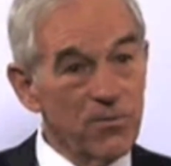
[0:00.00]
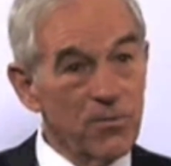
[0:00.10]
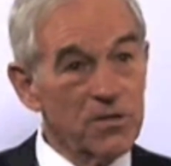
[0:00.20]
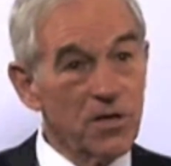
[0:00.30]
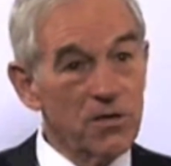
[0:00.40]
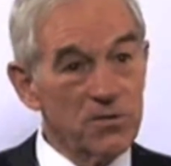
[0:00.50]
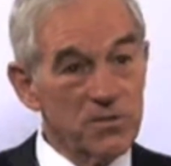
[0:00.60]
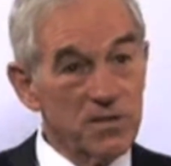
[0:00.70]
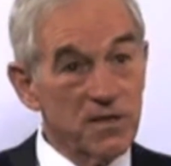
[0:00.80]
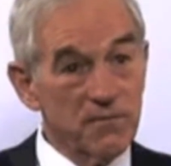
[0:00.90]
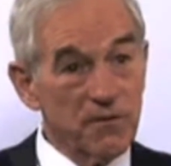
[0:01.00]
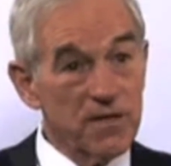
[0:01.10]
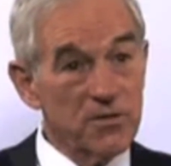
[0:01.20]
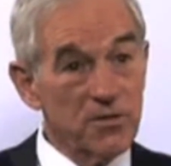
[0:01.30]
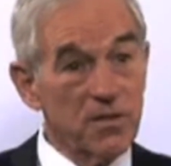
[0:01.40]
which causes the
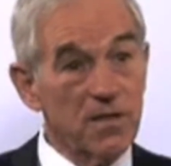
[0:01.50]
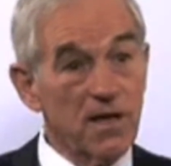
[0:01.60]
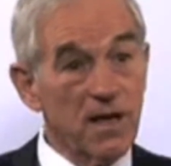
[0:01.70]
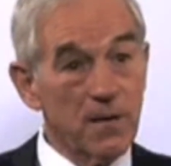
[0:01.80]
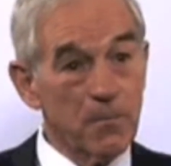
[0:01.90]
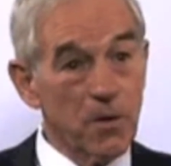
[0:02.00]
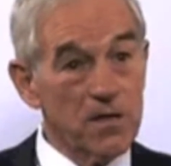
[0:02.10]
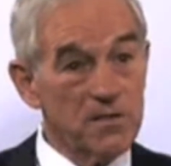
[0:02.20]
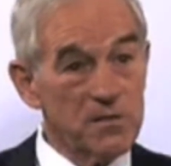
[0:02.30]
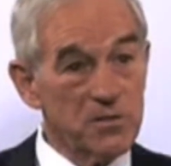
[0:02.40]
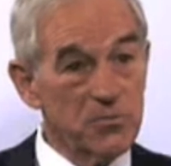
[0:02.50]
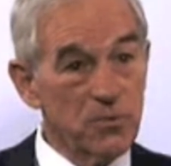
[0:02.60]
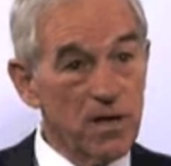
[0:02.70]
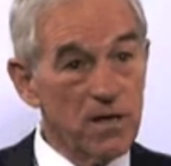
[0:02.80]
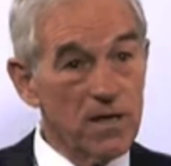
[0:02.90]
inflation, the higher prices to
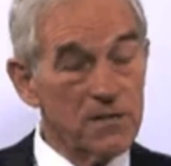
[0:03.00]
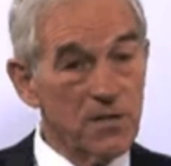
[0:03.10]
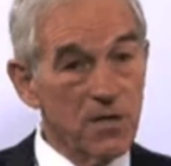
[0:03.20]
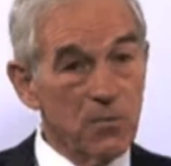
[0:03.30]
rise,